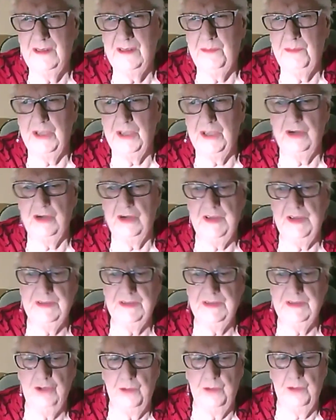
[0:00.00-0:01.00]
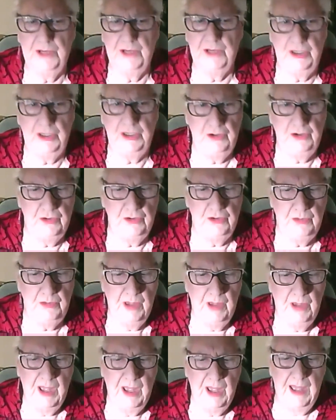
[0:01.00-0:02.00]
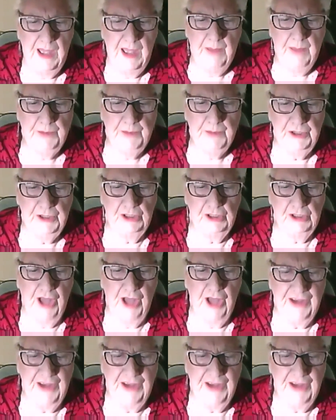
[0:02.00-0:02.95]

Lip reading: because nobody knew, put a lot of